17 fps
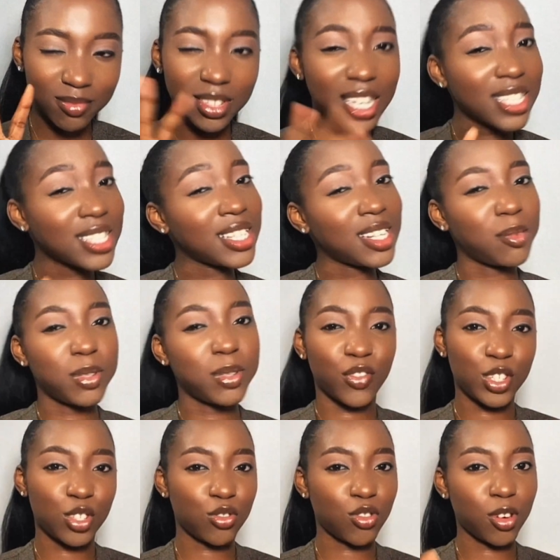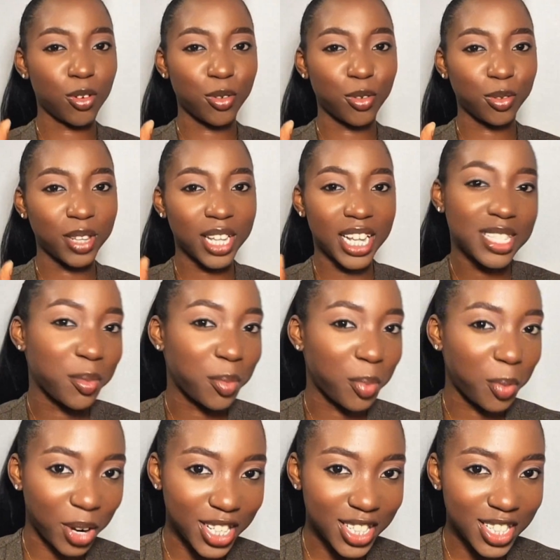it's still a bit of a struggle. That's the
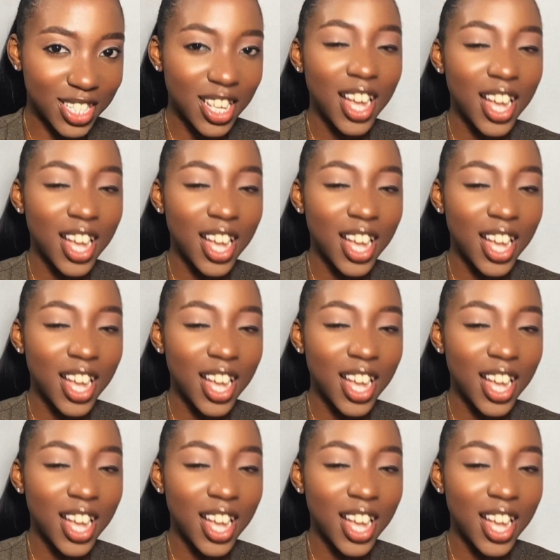point.